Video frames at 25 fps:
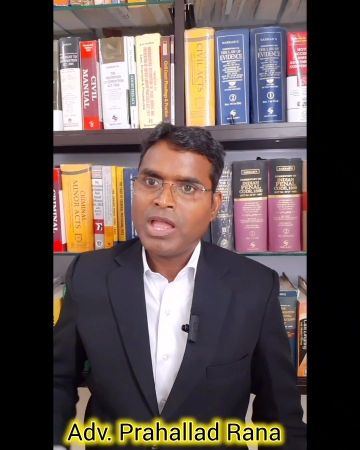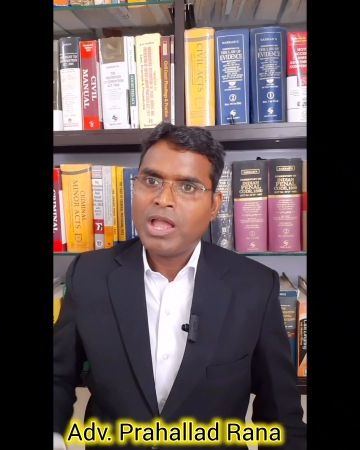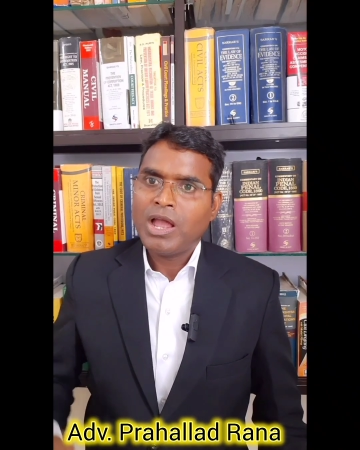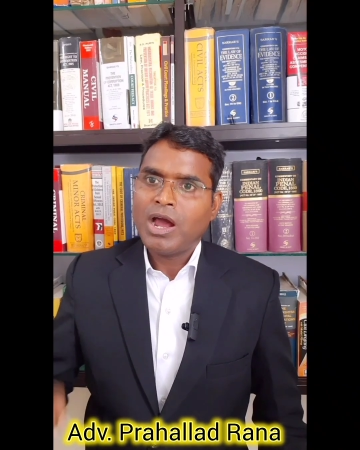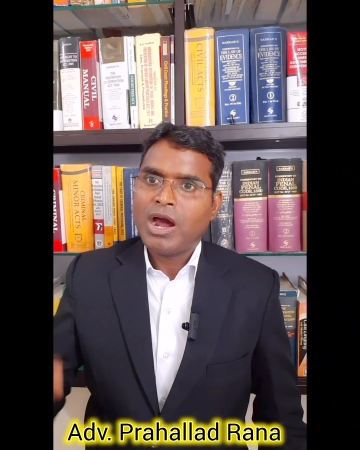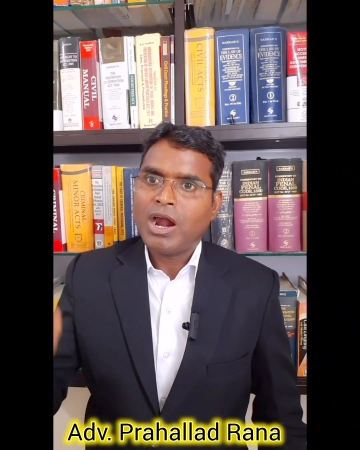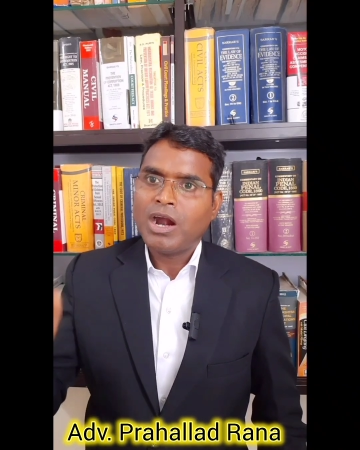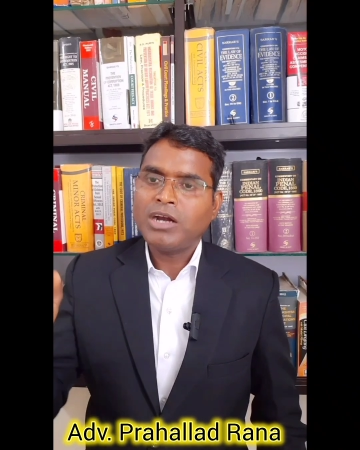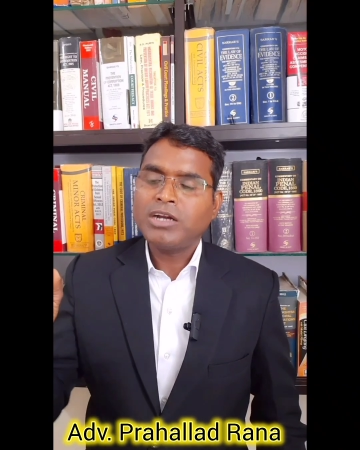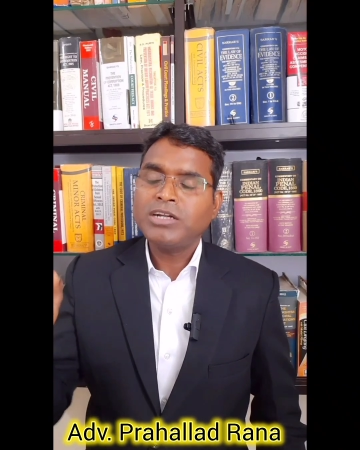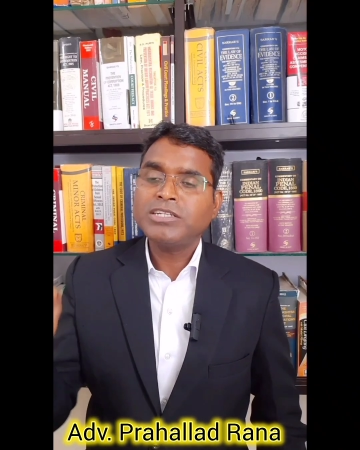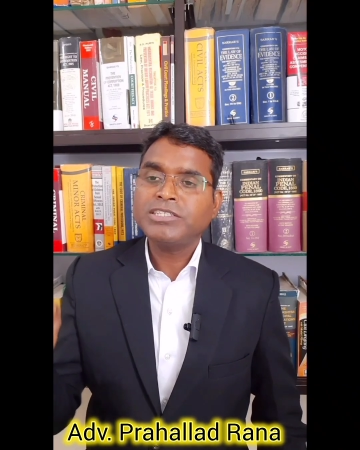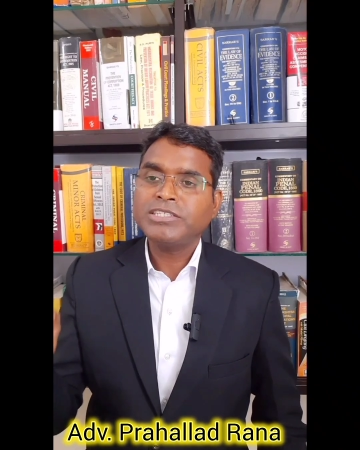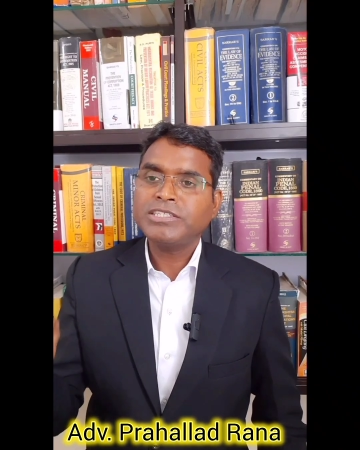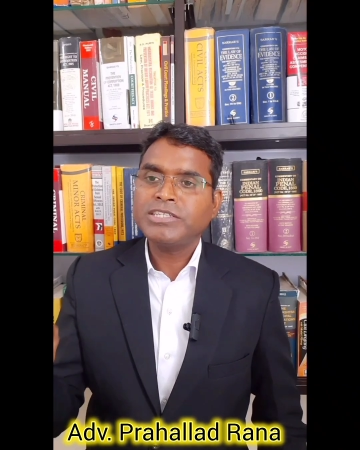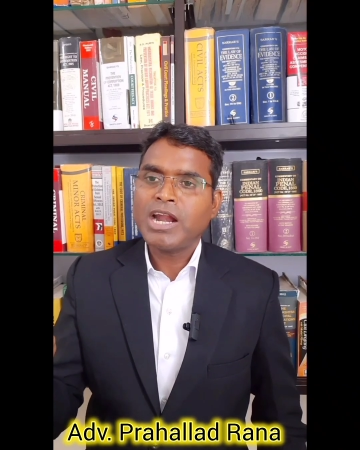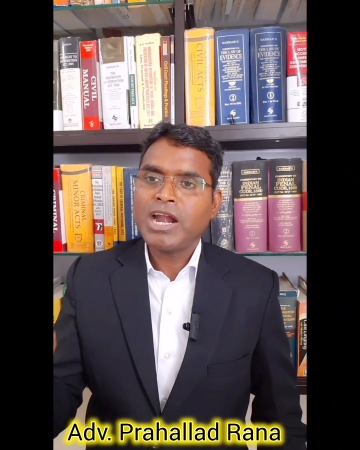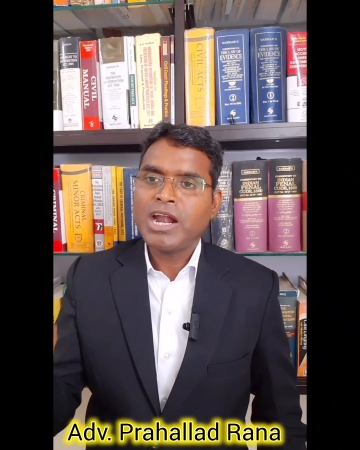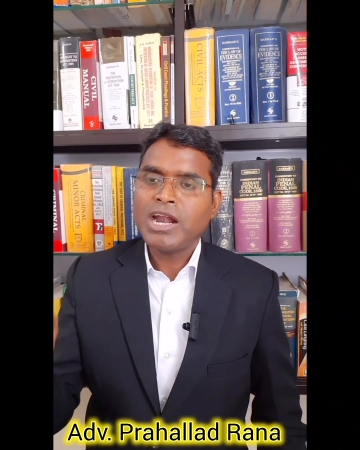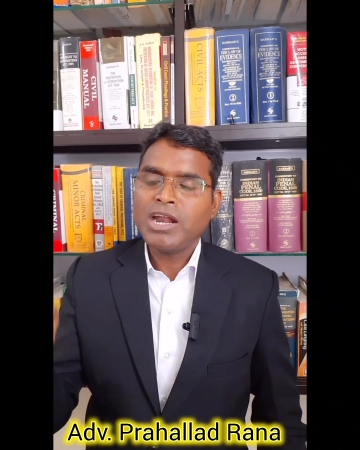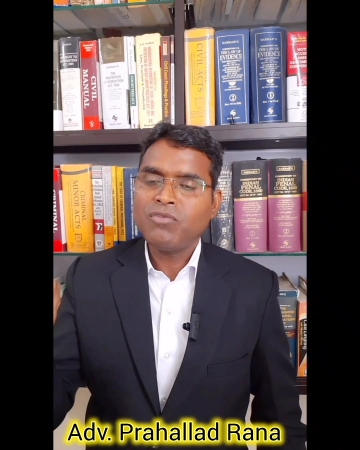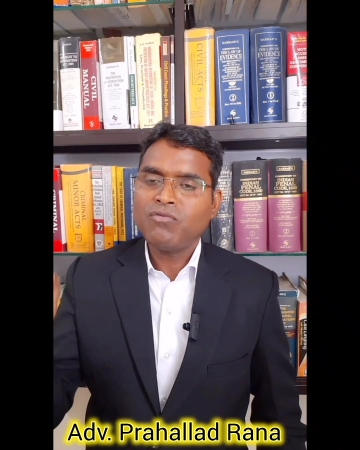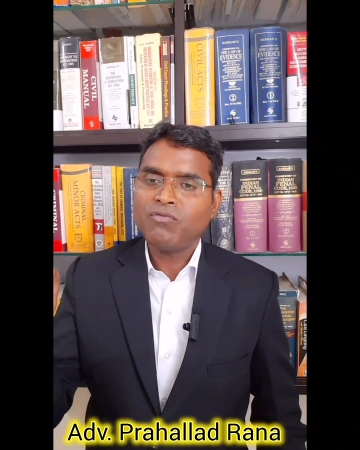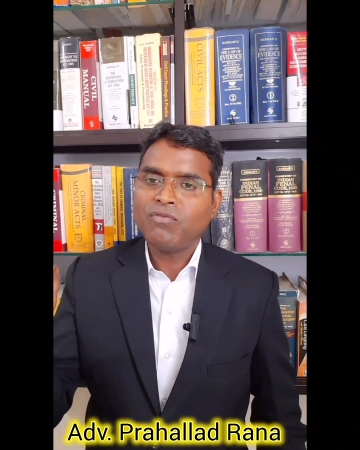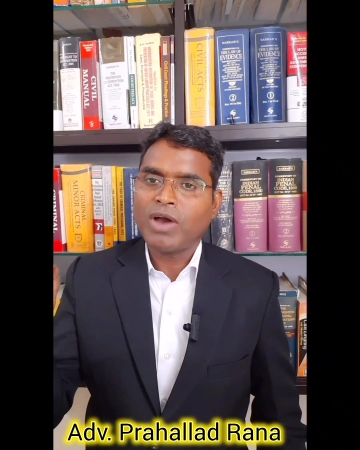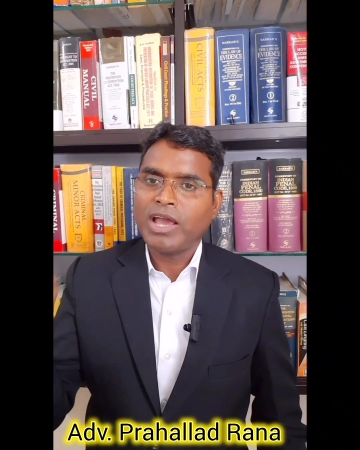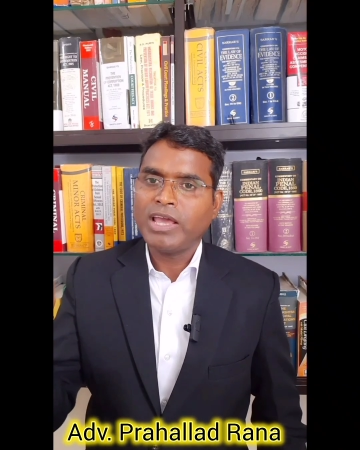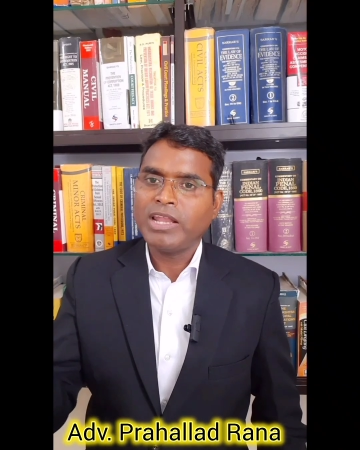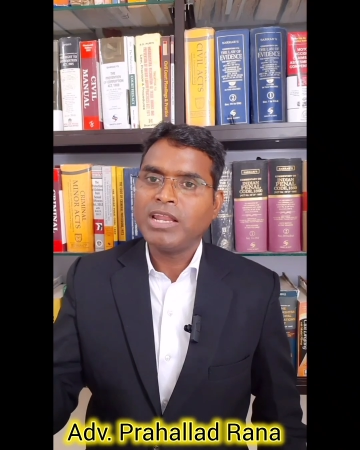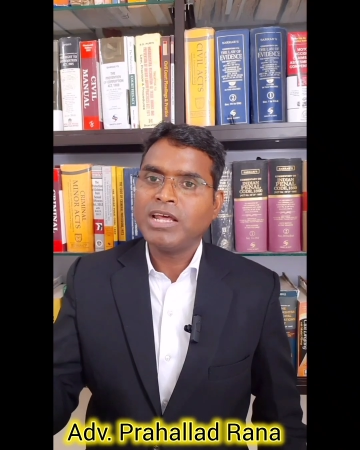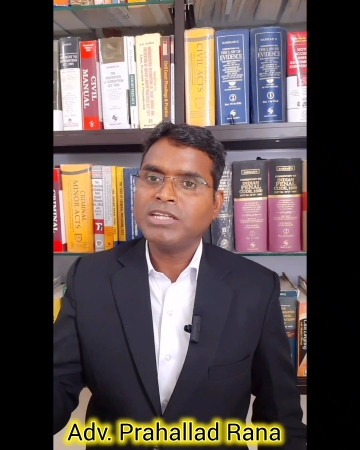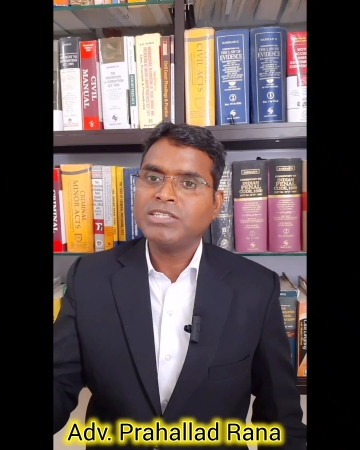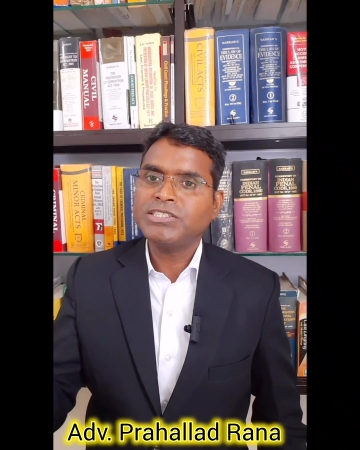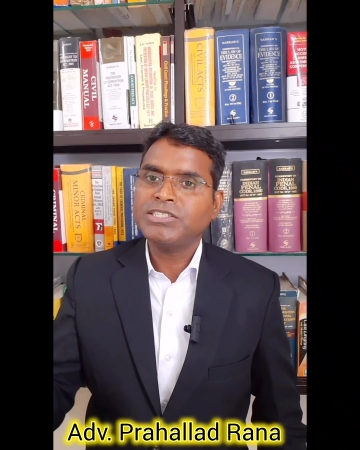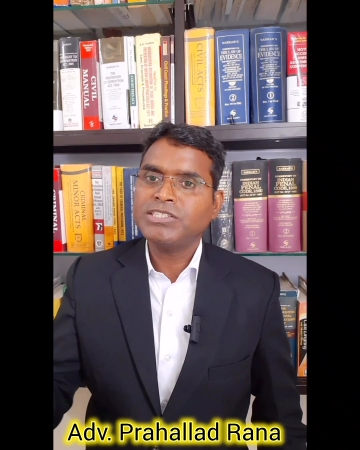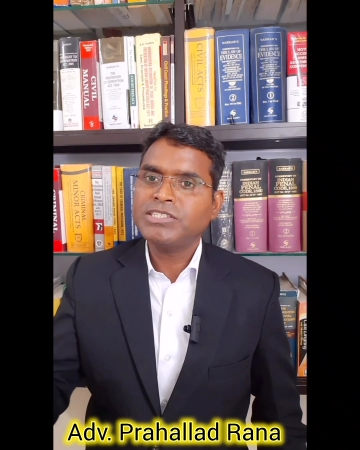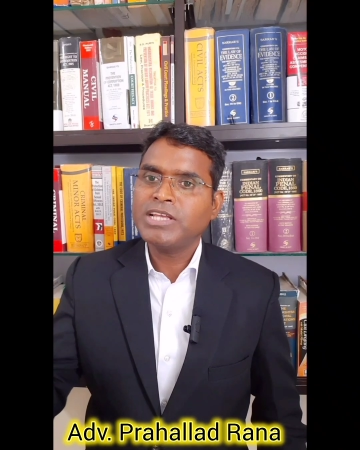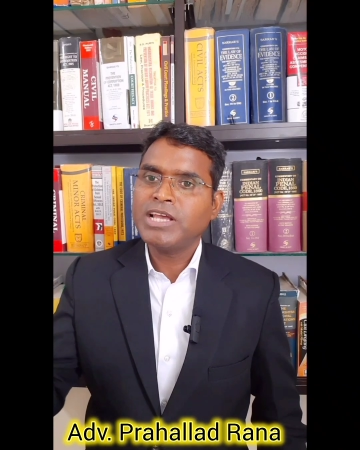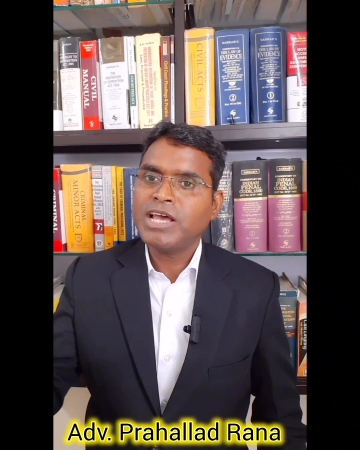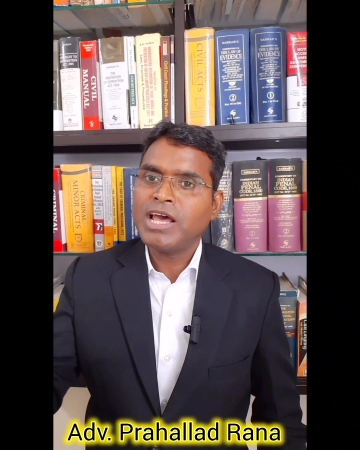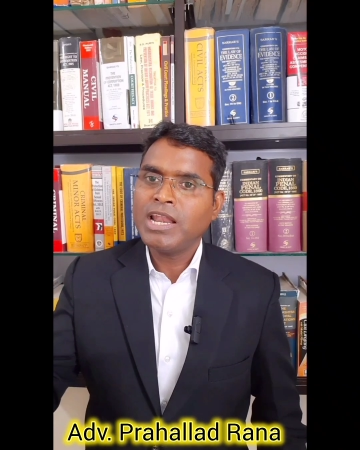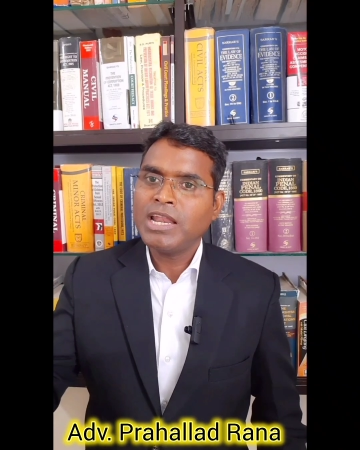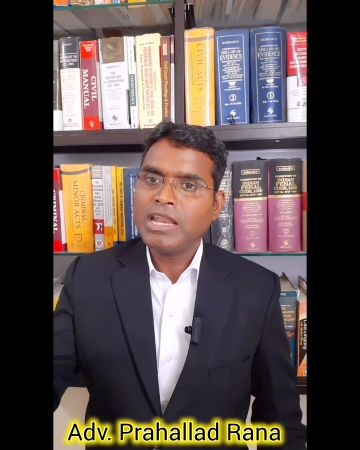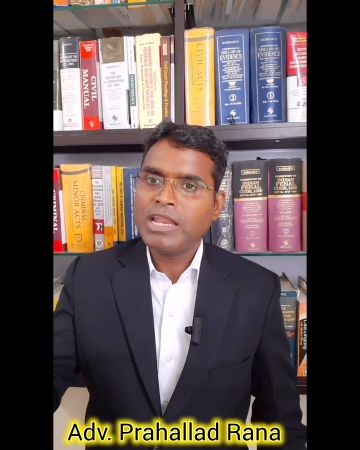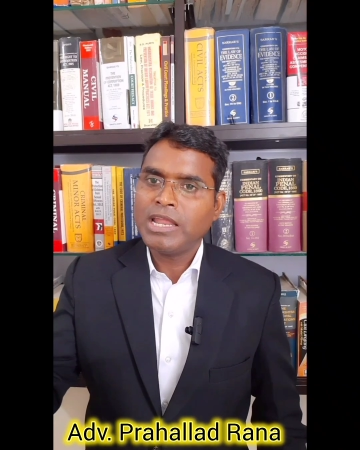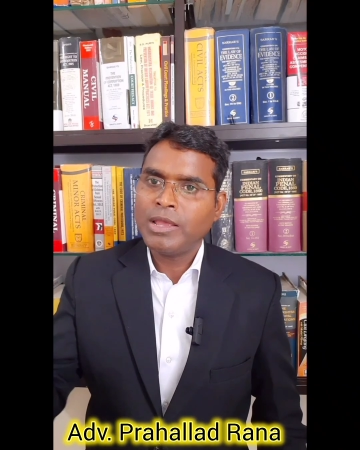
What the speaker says: Understand financial